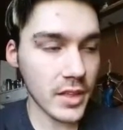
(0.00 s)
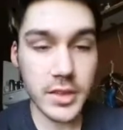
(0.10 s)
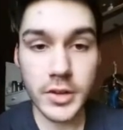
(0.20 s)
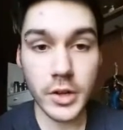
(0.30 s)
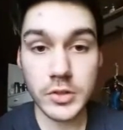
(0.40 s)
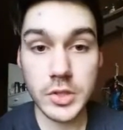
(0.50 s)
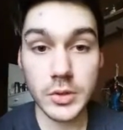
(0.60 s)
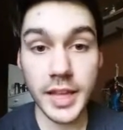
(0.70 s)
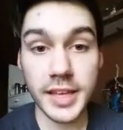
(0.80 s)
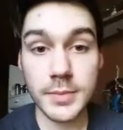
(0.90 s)
You can
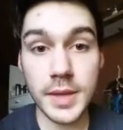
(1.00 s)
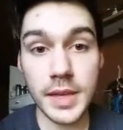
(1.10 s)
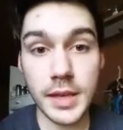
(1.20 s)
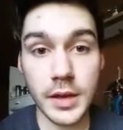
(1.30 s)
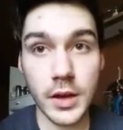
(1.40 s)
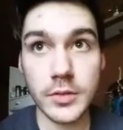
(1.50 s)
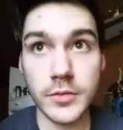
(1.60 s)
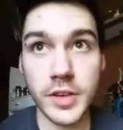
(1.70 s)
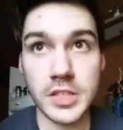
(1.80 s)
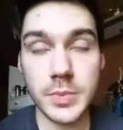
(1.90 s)
also like me
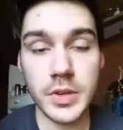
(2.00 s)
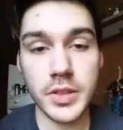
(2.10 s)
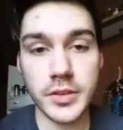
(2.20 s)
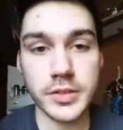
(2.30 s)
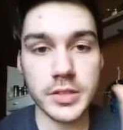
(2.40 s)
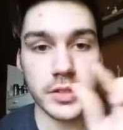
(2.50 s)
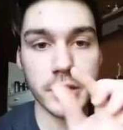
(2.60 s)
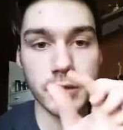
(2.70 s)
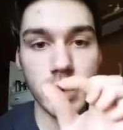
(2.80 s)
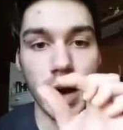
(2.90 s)
on Facebook. There is a
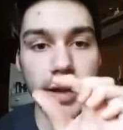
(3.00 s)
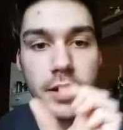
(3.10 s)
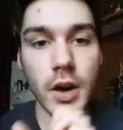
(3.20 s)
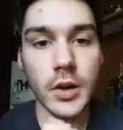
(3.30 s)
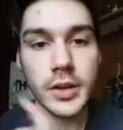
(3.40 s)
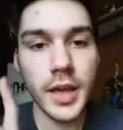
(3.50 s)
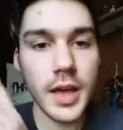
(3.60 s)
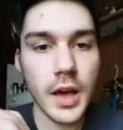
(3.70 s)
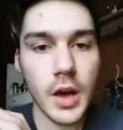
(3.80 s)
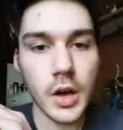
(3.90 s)
little icon
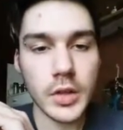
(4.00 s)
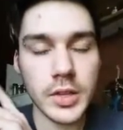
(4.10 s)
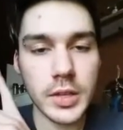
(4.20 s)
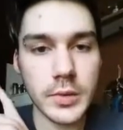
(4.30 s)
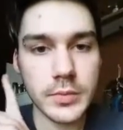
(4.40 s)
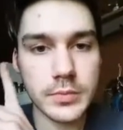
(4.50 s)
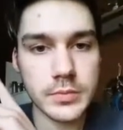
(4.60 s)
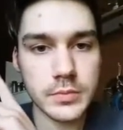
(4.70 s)
on the,